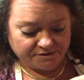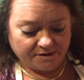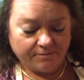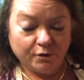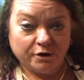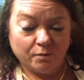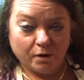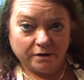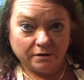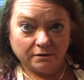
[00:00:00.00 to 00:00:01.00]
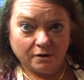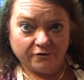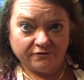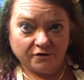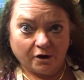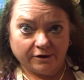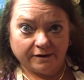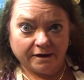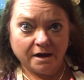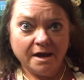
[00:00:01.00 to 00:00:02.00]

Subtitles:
and then put in 1 clove of garlic,